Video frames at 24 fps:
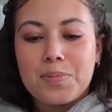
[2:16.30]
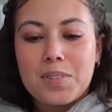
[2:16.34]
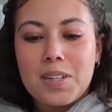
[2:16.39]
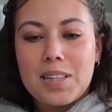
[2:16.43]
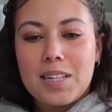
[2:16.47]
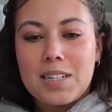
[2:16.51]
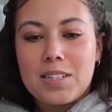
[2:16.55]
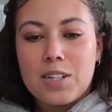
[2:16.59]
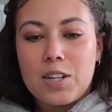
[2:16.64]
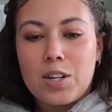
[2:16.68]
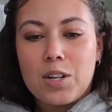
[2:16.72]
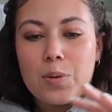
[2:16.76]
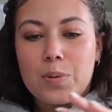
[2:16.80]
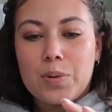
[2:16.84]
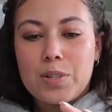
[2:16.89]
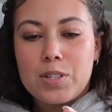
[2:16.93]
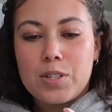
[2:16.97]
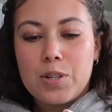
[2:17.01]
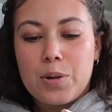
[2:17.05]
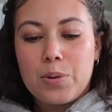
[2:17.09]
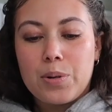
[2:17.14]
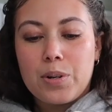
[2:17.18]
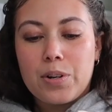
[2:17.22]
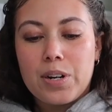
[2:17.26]
they tell you what
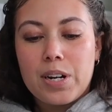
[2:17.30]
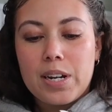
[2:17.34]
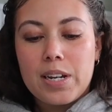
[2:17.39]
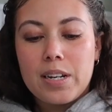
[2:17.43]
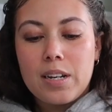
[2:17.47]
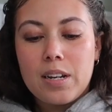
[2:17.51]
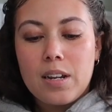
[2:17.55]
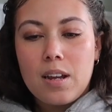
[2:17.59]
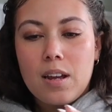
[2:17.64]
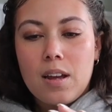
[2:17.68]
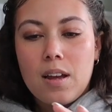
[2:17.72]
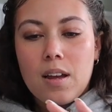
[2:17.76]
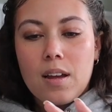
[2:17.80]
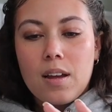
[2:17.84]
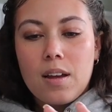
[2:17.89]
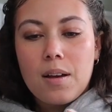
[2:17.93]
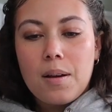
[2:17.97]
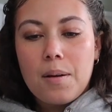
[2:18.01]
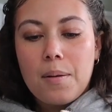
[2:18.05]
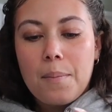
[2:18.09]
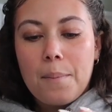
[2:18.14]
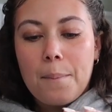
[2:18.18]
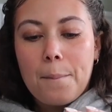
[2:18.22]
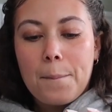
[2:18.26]
zone you're in.
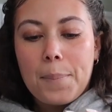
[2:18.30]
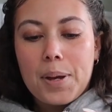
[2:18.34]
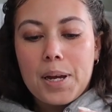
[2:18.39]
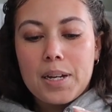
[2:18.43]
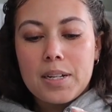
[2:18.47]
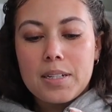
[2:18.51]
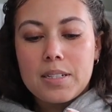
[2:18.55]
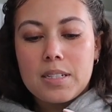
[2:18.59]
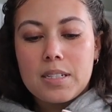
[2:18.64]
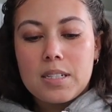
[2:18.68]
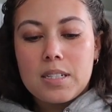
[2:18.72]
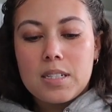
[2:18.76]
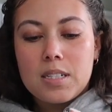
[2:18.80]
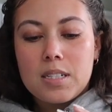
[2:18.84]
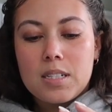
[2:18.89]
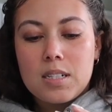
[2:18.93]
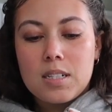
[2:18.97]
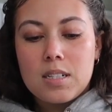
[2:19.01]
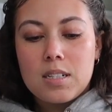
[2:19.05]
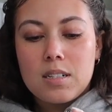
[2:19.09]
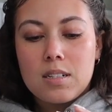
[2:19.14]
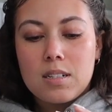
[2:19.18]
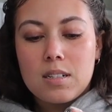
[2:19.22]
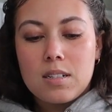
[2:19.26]
But
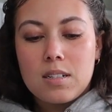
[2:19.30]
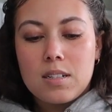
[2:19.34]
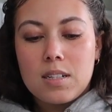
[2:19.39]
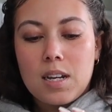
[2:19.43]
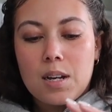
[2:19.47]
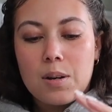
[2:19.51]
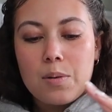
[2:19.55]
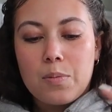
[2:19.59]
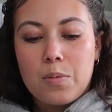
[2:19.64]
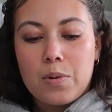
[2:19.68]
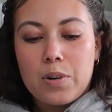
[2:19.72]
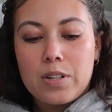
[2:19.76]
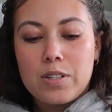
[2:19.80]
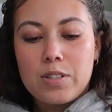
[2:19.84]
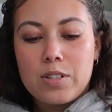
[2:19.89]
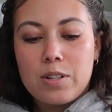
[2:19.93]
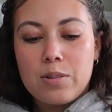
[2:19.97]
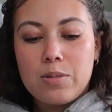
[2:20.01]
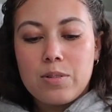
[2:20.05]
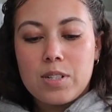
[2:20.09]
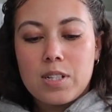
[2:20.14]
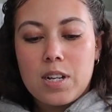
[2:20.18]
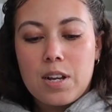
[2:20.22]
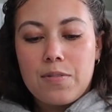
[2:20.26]
yeah, we're in
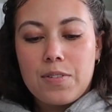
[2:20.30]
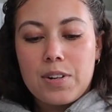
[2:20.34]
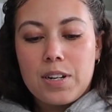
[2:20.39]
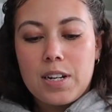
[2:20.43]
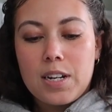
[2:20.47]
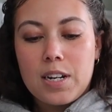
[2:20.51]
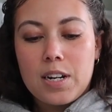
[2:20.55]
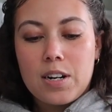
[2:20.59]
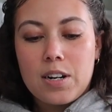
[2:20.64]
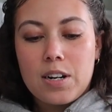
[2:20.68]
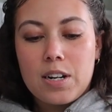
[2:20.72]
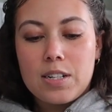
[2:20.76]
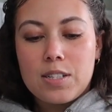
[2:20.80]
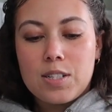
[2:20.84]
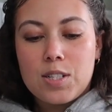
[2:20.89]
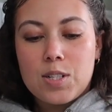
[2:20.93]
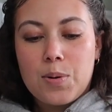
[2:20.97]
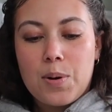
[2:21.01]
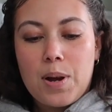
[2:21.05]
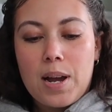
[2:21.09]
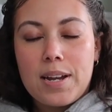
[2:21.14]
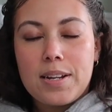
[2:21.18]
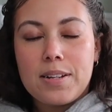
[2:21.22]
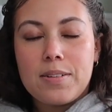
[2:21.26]
zone 7 here, and
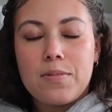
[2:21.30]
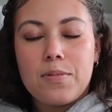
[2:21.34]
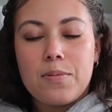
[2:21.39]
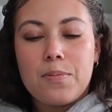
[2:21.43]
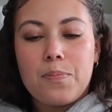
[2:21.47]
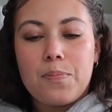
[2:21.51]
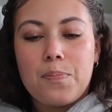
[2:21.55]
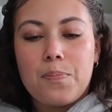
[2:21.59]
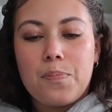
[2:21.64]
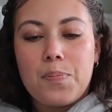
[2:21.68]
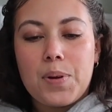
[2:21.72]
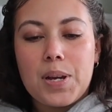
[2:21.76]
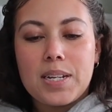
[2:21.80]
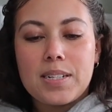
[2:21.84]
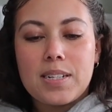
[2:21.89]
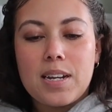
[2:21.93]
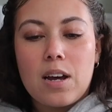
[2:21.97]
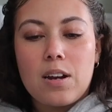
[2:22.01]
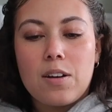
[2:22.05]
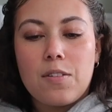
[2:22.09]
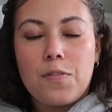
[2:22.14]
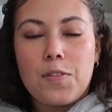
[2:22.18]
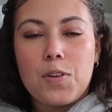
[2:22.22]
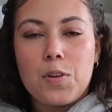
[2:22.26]
so I picked
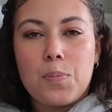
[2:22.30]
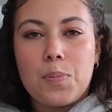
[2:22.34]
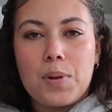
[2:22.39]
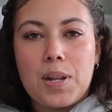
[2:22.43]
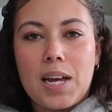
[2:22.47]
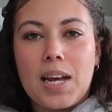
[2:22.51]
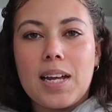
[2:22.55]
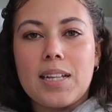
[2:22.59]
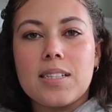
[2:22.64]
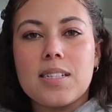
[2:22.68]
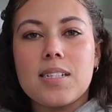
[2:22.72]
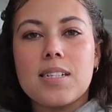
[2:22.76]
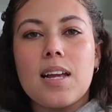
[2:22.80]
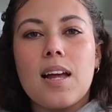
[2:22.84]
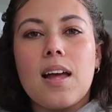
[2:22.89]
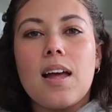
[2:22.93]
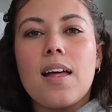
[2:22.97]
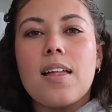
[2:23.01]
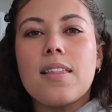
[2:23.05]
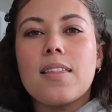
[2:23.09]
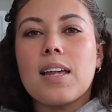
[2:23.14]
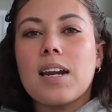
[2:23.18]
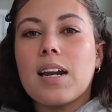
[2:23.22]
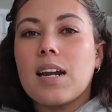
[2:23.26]
out a few plants
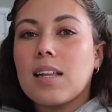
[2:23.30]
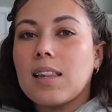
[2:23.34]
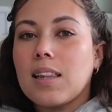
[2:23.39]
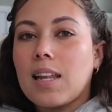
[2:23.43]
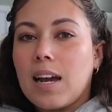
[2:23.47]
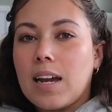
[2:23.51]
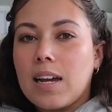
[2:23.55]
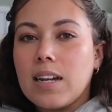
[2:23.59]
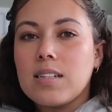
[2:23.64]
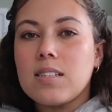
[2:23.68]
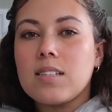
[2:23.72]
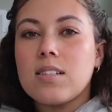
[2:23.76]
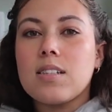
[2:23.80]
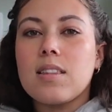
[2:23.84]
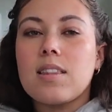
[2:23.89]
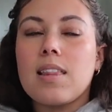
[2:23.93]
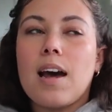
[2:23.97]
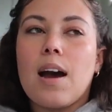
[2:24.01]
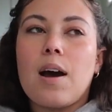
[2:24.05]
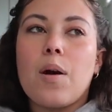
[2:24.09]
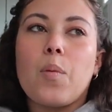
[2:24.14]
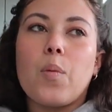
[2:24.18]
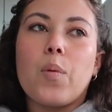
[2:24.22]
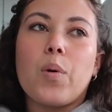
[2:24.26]
that I liked
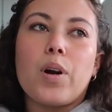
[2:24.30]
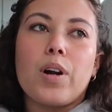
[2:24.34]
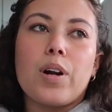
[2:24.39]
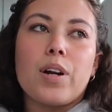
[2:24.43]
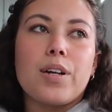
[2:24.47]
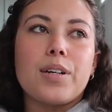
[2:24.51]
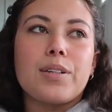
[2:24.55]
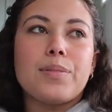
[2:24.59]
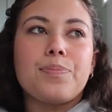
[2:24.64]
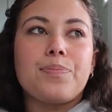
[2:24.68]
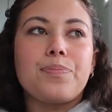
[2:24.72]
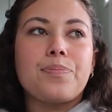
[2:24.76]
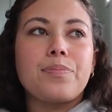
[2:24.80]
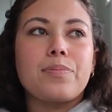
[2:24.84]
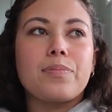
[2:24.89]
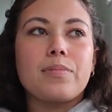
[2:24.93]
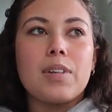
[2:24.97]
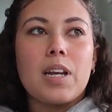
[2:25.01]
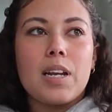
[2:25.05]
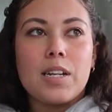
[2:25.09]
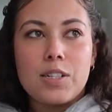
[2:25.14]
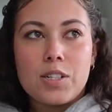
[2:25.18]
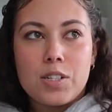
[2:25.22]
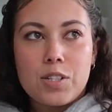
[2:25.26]
that were
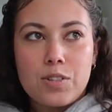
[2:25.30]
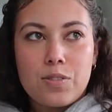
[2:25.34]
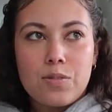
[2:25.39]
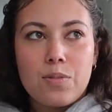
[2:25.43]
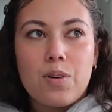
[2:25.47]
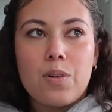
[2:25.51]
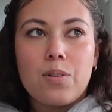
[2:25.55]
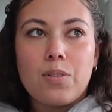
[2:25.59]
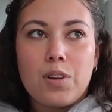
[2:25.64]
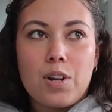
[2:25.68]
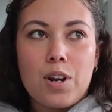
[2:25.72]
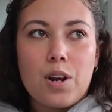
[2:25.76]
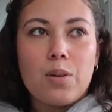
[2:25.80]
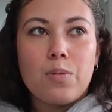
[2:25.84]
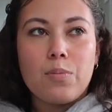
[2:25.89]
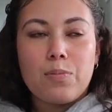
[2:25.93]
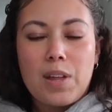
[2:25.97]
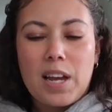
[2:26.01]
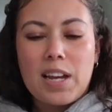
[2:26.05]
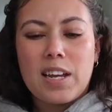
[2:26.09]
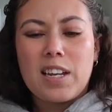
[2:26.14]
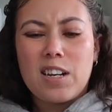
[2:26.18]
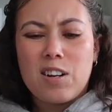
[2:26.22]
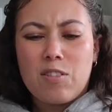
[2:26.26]
in, you know,
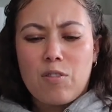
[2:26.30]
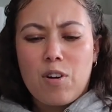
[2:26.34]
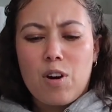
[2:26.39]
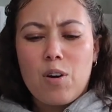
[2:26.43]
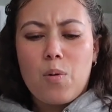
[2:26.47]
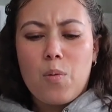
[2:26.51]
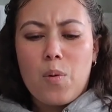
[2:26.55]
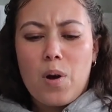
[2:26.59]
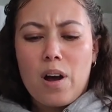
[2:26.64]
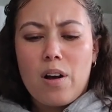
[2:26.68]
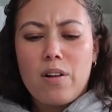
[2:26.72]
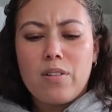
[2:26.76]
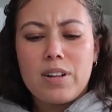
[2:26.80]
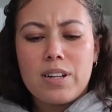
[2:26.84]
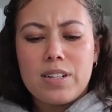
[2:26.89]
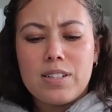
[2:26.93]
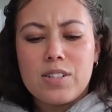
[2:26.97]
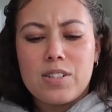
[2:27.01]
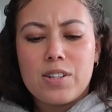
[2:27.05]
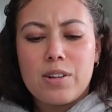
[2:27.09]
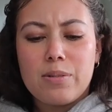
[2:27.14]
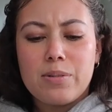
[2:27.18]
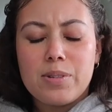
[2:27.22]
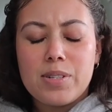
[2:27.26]
that can grow well
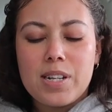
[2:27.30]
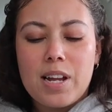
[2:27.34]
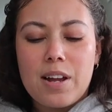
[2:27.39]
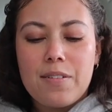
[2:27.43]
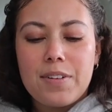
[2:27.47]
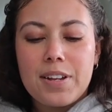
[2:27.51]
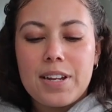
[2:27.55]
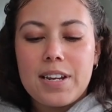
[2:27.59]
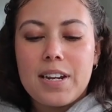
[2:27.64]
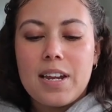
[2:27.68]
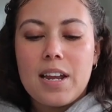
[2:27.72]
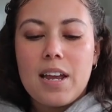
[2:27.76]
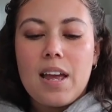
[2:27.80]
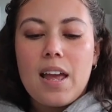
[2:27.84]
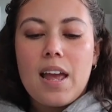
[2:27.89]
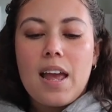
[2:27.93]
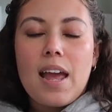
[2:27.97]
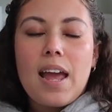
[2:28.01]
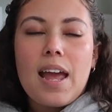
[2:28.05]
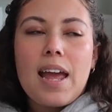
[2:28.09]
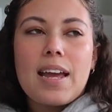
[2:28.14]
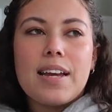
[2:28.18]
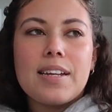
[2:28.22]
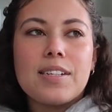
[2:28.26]
in zone 7.
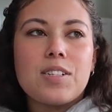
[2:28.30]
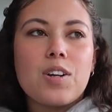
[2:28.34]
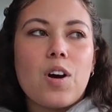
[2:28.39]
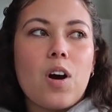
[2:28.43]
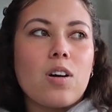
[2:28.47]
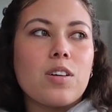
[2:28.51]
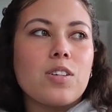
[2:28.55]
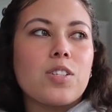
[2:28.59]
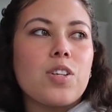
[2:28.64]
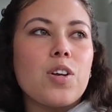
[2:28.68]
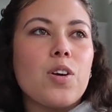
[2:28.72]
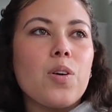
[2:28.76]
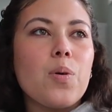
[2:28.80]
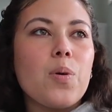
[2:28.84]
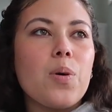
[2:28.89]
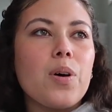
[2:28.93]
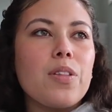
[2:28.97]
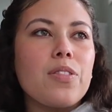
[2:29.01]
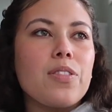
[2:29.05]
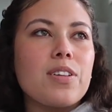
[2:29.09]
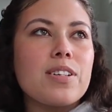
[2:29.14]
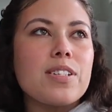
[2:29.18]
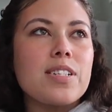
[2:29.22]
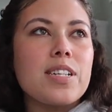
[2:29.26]
And
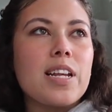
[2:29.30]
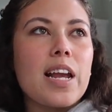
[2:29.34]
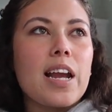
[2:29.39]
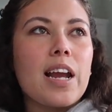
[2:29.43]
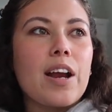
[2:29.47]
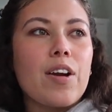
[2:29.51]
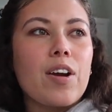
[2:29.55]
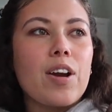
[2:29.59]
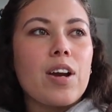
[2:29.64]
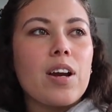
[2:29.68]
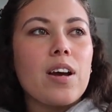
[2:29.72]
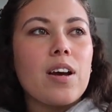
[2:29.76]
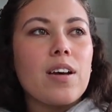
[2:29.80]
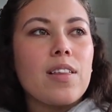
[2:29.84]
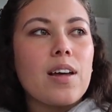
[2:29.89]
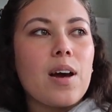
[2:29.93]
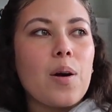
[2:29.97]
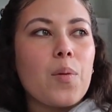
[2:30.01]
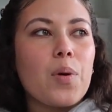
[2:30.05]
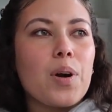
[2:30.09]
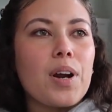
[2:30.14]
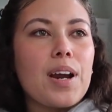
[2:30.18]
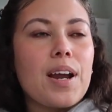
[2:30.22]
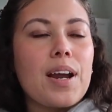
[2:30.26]
also this area that
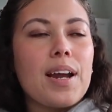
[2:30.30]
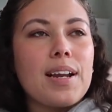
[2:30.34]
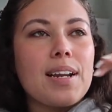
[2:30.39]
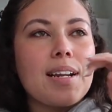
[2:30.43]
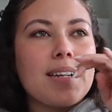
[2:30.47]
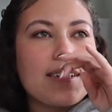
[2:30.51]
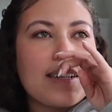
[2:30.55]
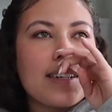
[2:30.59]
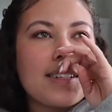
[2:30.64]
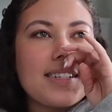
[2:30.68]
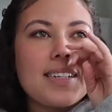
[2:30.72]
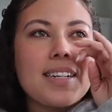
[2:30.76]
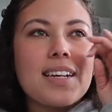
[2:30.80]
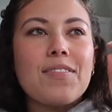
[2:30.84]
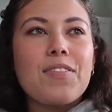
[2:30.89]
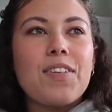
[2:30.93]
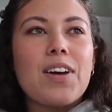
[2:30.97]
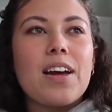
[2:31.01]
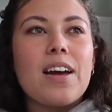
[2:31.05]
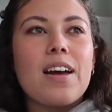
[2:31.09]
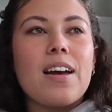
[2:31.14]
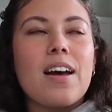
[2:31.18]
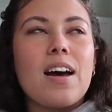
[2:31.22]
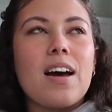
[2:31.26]
we're in, it doesn't give
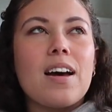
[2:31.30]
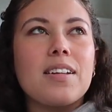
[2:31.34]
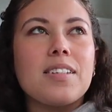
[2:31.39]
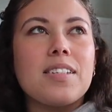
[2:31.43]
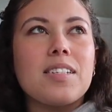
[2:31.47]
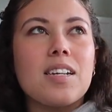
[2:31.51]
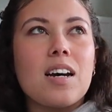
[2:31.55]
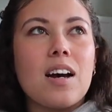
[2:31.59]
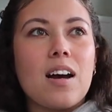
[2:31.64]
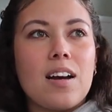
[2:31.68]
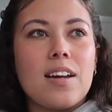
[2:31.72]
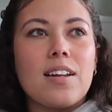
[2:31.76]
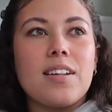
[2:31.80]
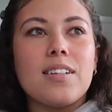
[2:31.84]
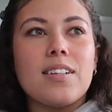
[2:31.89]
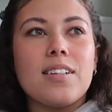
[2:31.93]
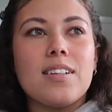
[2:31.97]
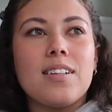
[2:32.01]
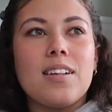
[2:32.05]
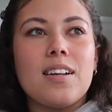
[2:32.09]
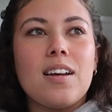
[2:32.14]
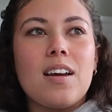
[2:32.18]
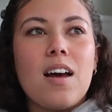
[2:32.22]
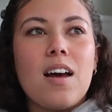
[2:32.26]
a ton
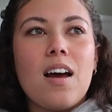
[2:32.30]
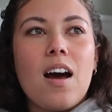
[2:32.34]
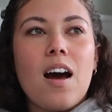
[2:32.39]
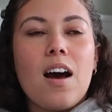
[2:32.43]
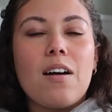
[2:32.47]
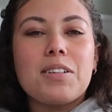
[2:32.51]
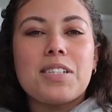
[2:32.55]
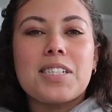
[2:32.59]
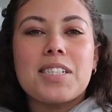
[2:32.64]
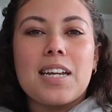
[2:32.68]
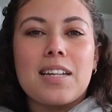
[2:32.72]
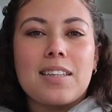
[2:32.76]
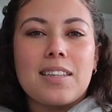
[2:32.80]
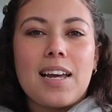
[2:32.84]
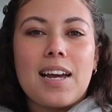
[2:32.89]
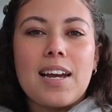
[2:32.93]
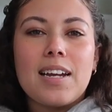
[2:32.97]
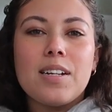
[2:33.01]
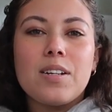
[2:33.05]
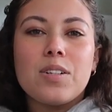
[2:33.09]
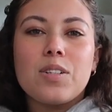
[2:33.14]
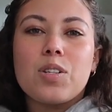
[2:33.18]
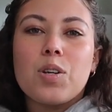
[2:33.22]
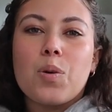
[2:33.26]
of
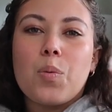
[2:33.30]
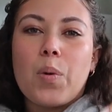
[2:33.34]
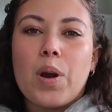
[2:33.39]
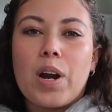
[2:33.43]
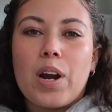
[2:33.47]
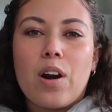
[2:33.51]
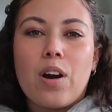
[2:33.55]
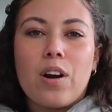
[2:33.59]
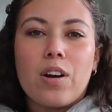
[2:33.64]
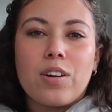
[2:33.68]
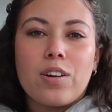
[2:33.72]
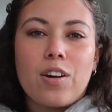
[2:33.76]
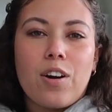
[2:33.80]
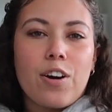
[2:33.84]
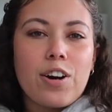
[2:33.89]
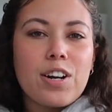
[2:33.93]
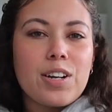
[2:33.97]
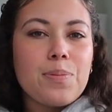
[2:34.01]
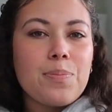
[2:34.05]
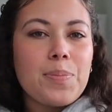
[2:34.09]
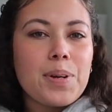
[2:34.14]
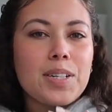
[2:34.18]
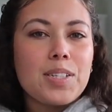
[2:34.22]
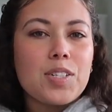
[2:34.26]
sunlight to where our
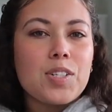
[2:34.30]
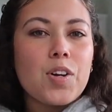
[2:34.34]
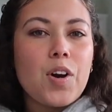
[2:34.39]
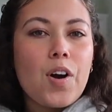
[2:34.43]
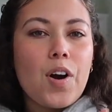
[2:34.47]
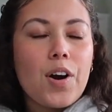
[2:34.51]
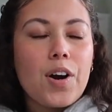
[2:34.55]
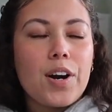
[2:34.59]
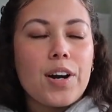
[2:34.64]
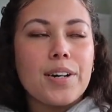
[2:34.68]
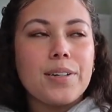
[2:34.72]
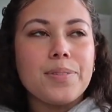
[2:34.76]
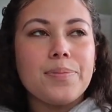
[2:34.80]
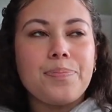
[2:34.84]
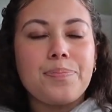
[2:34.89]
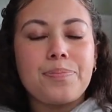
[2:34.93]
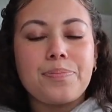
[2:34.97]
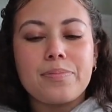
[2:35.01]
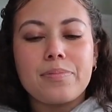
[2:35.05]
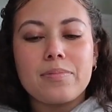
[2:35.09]
garden beds are.